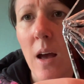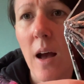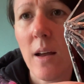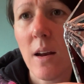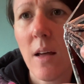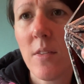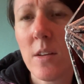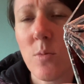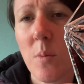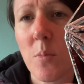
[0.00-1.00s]
and
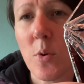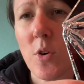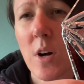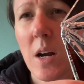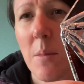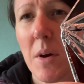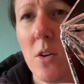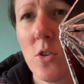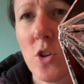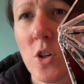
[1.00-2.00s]
this one pretty
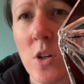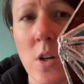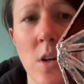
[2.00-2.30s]
much.